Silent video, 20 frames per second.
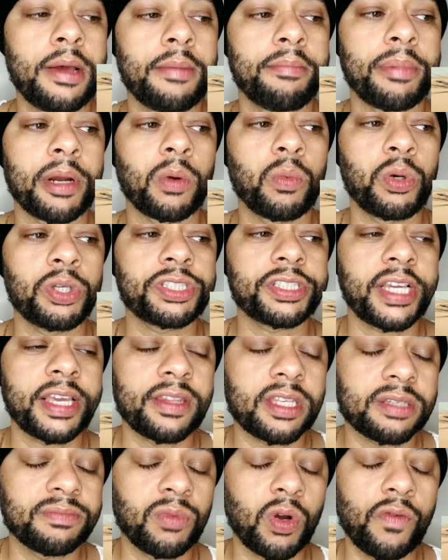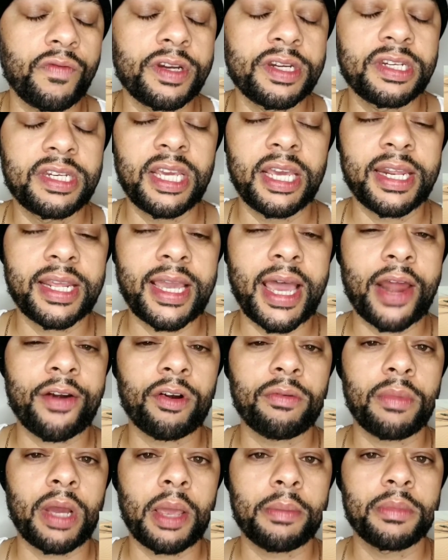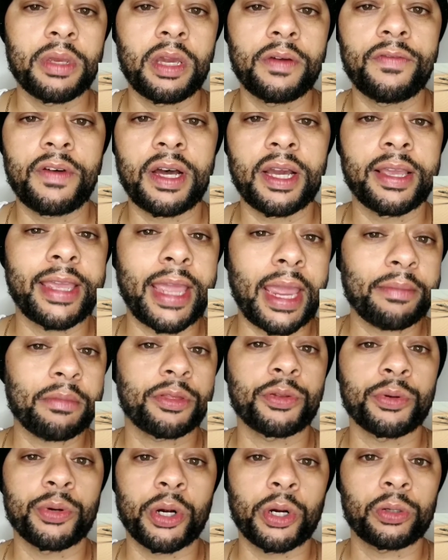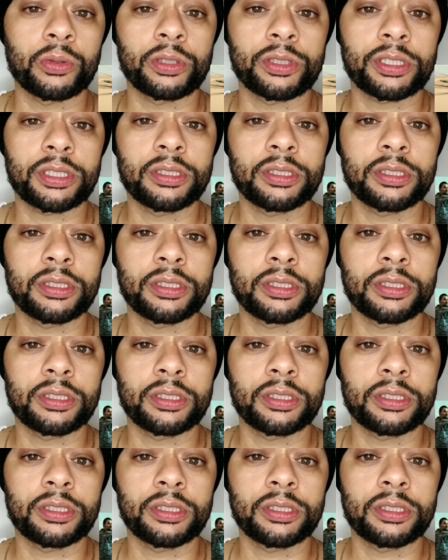But I will say this movie did kind of remind me of Game of Thrones,